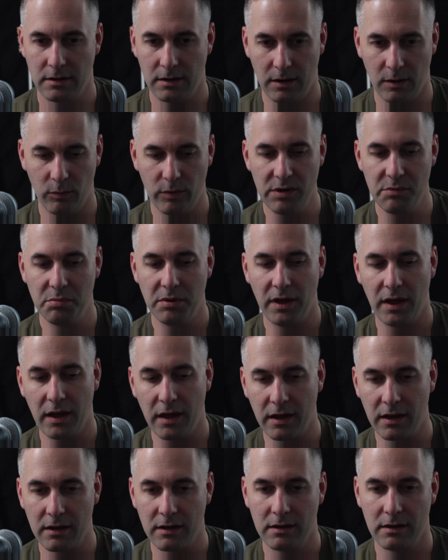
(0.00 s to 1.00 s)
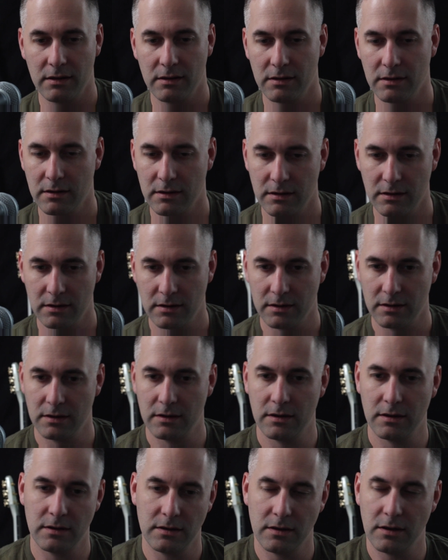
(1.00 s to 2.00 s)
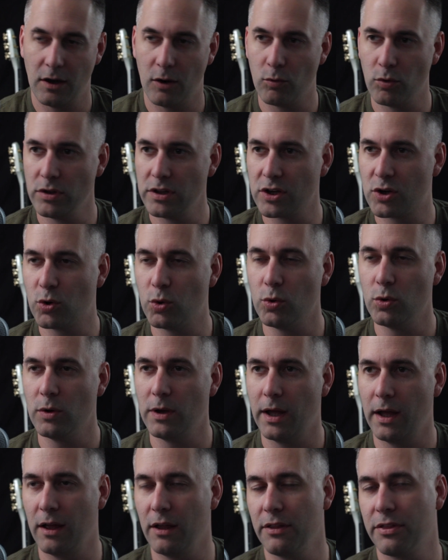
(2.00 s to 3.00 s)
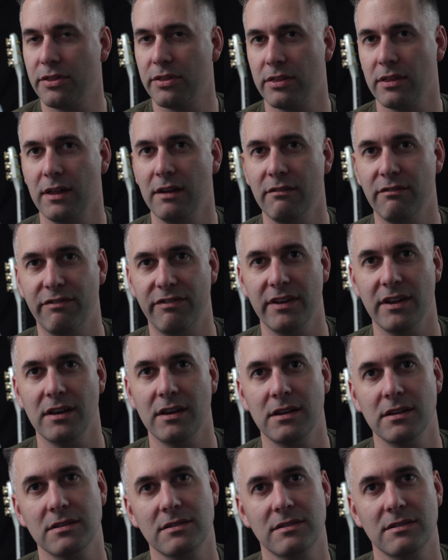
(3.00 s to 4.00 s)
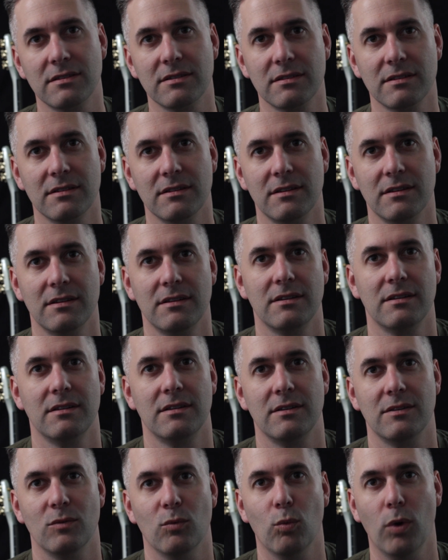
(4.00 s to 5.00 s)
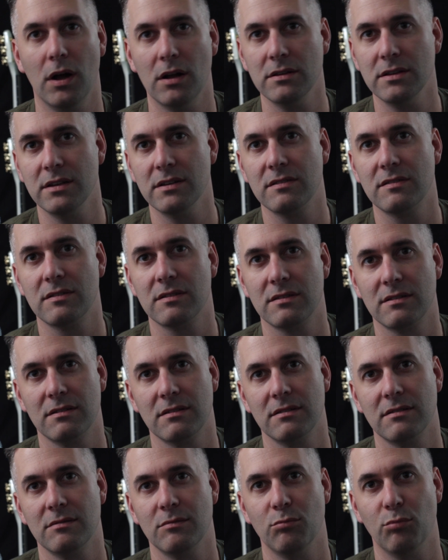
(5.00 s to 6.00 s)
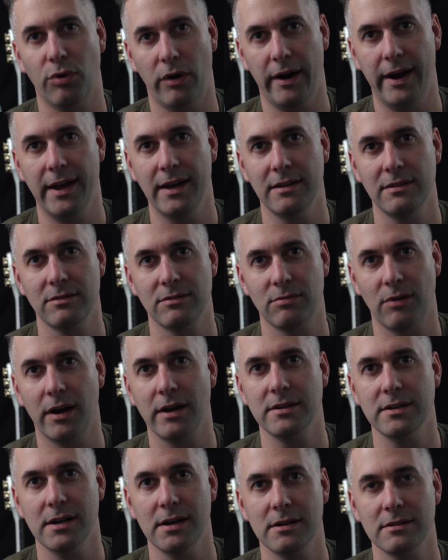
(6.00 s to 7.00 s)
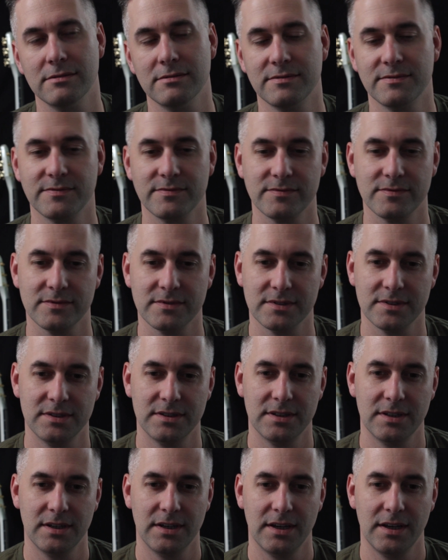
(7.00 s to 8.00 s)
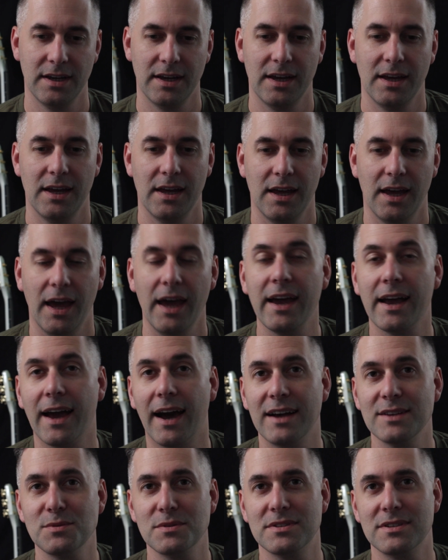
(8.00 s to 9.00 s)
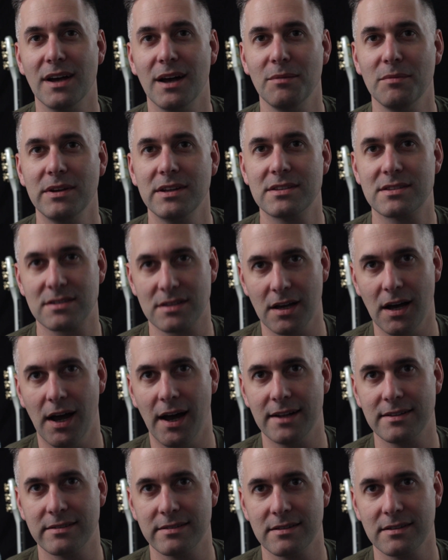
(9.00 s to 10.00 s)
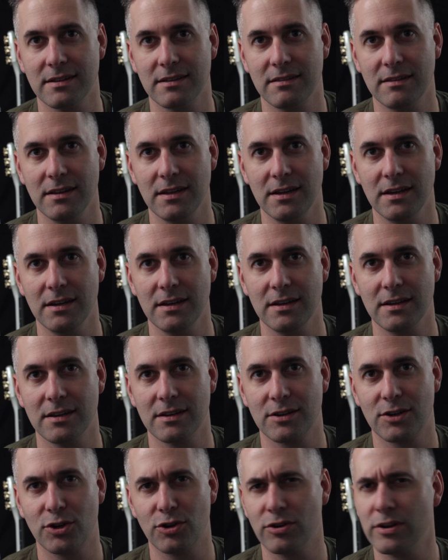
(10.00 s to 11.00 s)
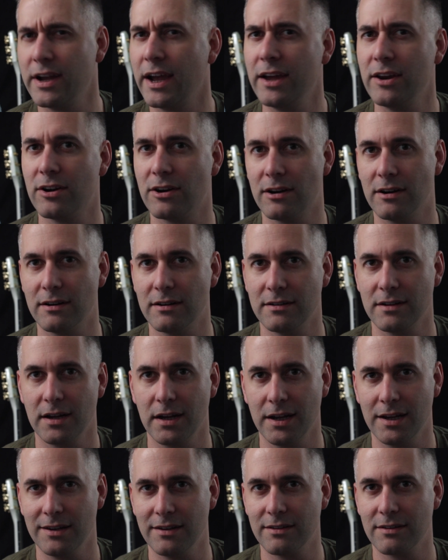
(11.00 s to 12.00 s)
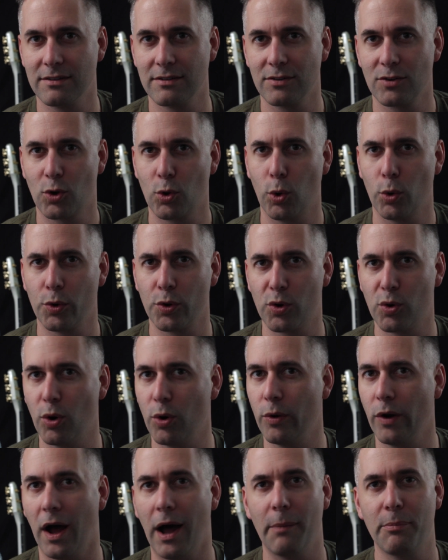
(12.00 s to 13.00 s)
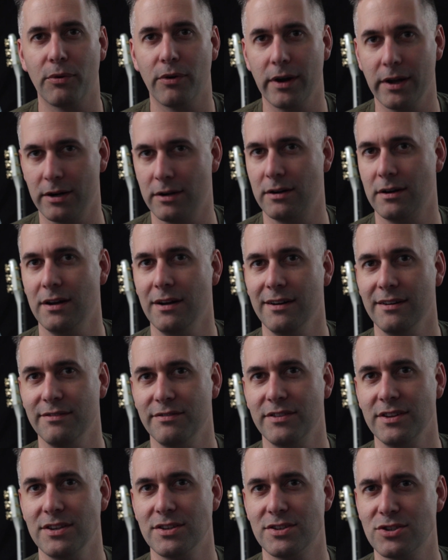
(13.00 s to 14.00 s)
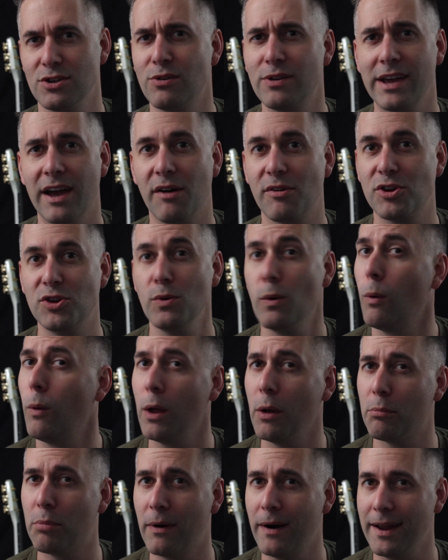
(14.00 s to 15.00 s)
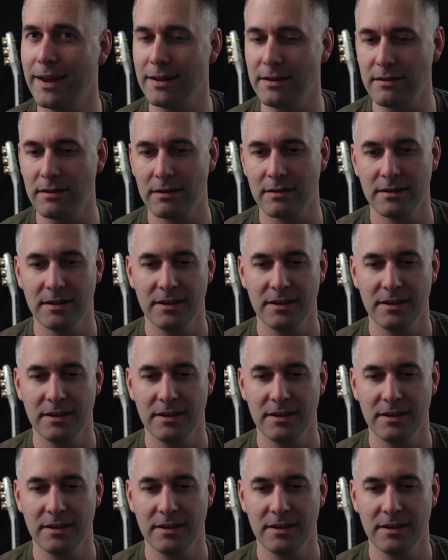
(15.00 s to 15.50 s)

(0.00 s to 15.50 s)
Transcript: Are we being a really cool health and fitness, wellness brand right now? Hey guys, what's up? It's Scott, the creator and quote-unquote operator of the SoCalQOL brand.